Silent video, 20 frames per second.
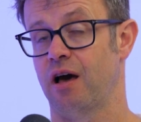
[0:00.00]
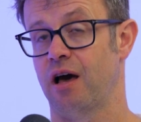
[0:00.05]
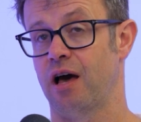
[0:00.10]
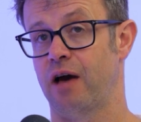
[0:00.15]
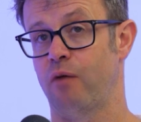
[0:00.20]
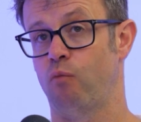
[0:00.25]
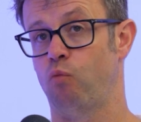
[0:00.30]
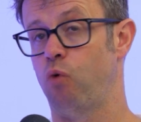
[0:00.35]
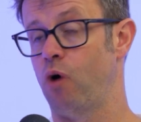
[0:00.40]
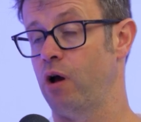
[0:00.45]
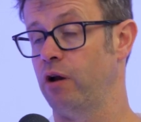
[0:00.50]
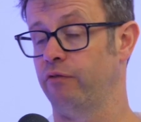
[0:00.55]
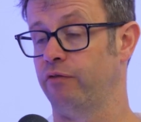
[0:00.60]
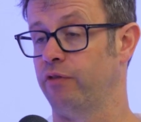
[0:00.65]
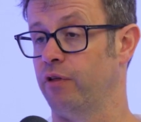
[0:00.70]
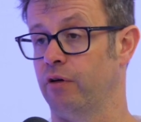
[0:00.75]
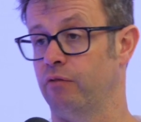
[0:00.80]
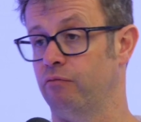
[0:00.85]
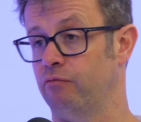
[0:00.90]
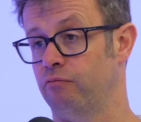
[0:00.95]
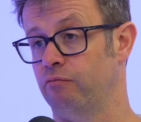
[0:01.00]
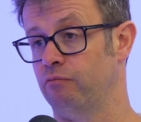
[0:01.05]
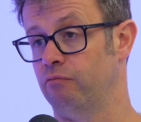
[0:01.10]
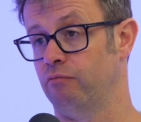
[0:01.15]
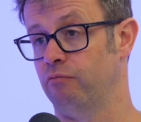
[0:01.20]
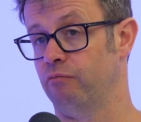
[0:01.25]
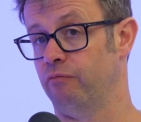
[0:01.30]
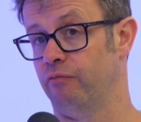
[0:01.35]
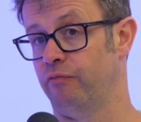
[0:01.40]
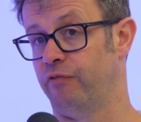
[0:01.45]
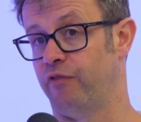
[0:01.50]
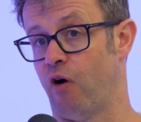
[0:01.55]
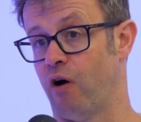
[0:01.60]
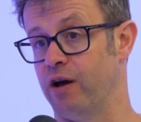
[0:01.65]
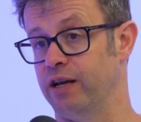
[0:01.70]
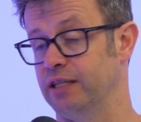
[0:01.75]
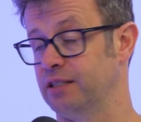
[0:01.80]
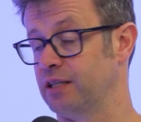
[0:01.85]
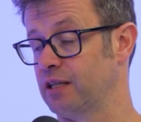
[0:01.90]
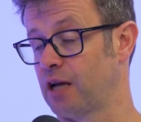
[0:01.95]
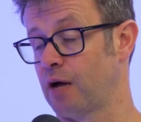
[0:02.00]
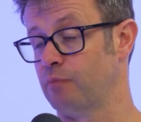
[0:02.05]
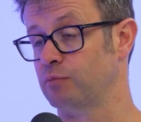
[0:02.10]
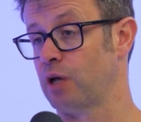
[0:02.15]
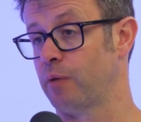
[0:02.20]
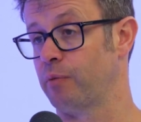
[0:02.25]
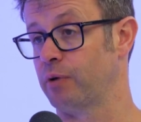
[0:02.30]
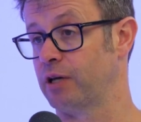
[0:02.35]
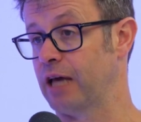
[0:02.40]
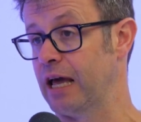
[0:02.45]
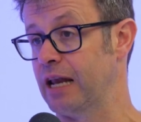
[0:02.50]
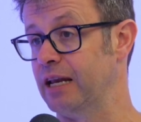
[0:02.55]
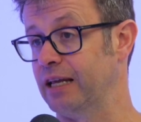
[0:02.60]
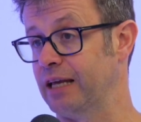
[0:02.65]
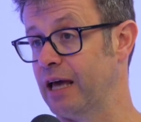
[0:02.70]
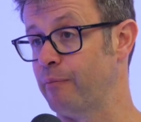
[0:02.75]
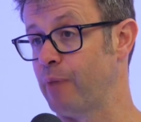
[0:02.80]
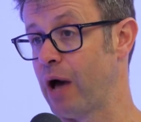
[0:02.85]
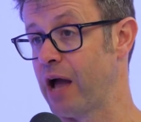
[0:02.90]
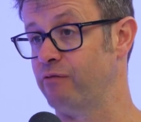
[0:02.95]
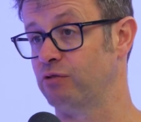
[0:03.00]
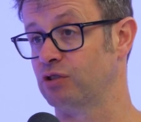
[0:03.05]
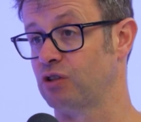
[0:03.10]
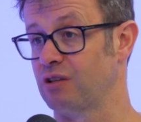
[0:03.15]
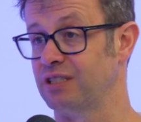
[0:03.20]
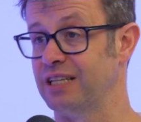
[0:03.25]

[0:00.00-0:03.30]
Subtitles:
And one of the findings that comes up again and again in behavioural science